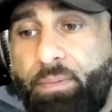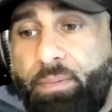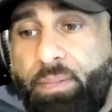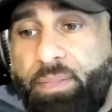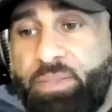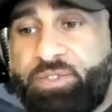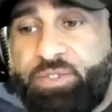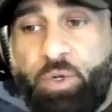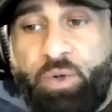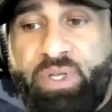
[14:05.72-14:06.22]

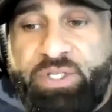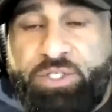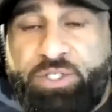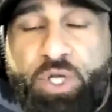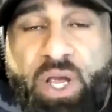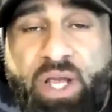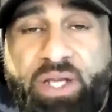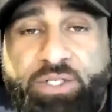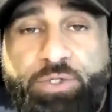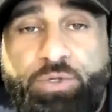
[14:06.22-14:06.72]
So he's
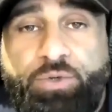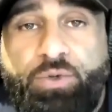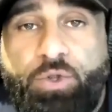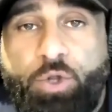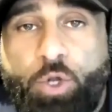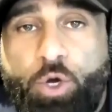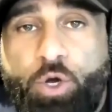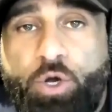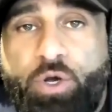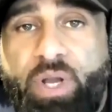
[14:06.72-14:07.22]
trying to
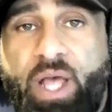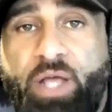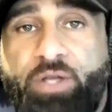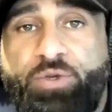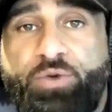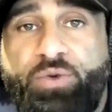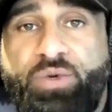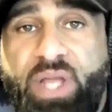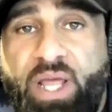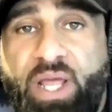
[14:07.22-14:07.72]
learn how to
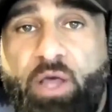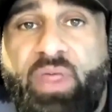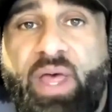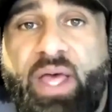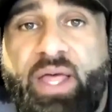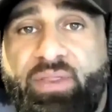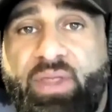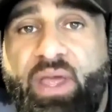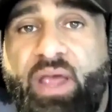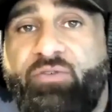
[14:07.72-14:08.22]
nail
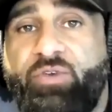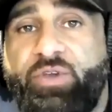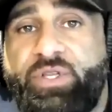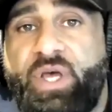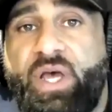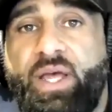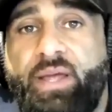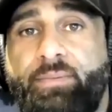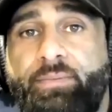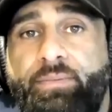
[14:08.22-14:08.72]
that every
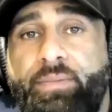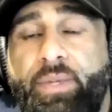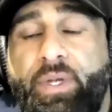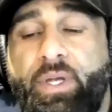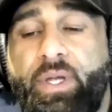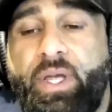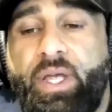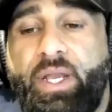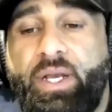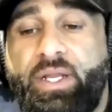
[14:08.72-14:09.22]
time.
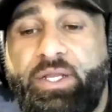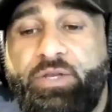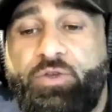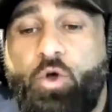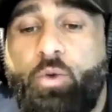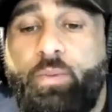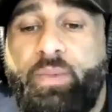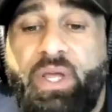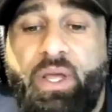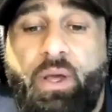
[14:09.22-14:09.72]
And he
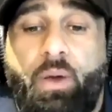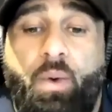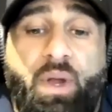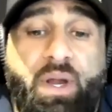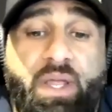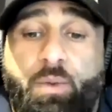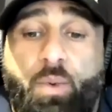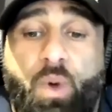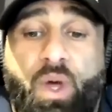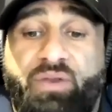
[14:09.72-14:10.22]
told me
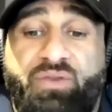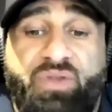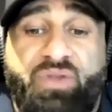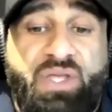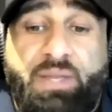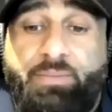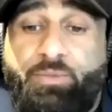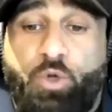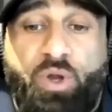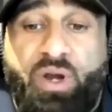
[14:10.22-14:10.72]
he wanted to
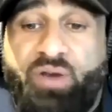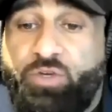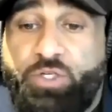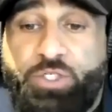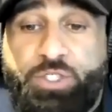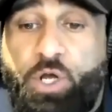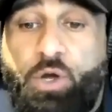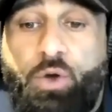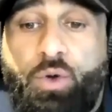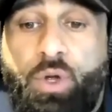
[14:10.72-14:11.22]
keep doing every
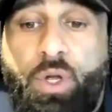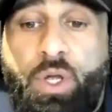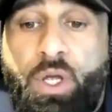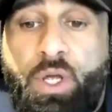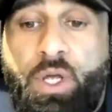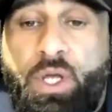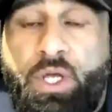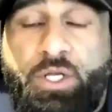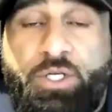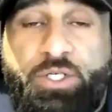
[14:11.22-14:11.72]
show
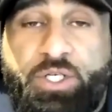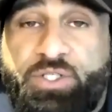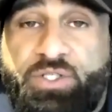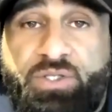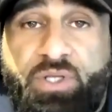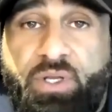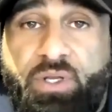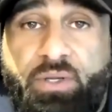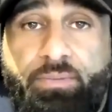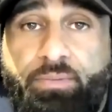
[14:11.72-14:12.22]
just
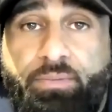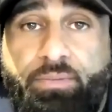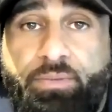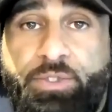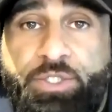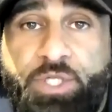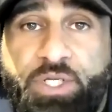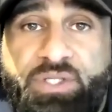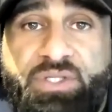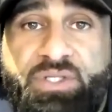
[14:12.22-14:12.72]
to
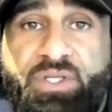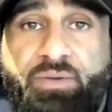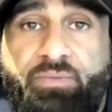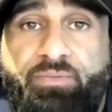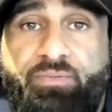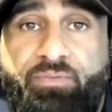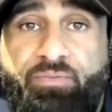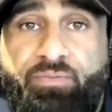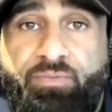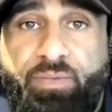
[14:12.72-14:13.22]

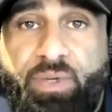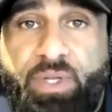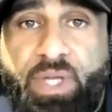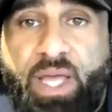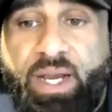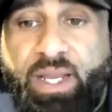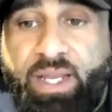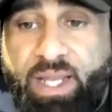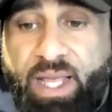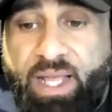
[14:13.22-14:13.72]

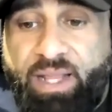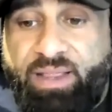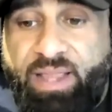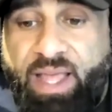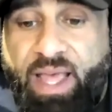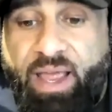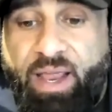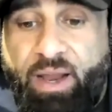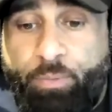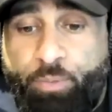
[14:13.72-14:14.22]
kind of get
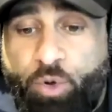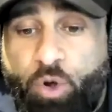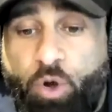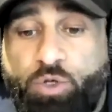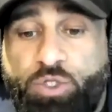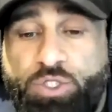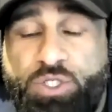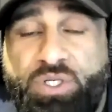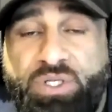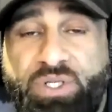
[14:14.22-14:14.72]
that
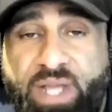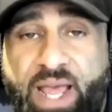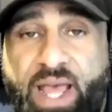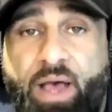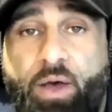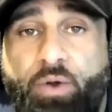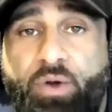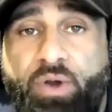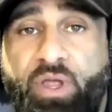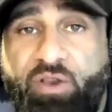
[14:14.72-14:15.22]
approach
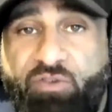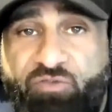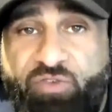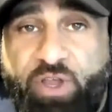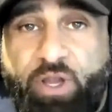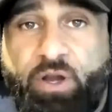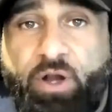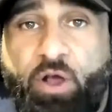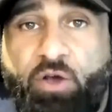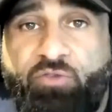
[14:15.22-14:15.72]
down and
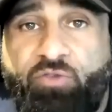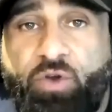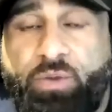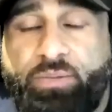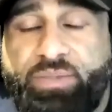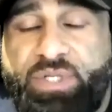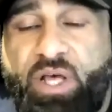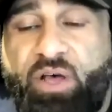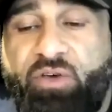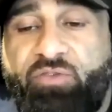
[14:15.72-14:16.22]
figured out for
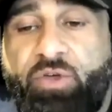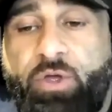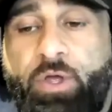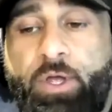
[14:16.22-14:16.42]
himself.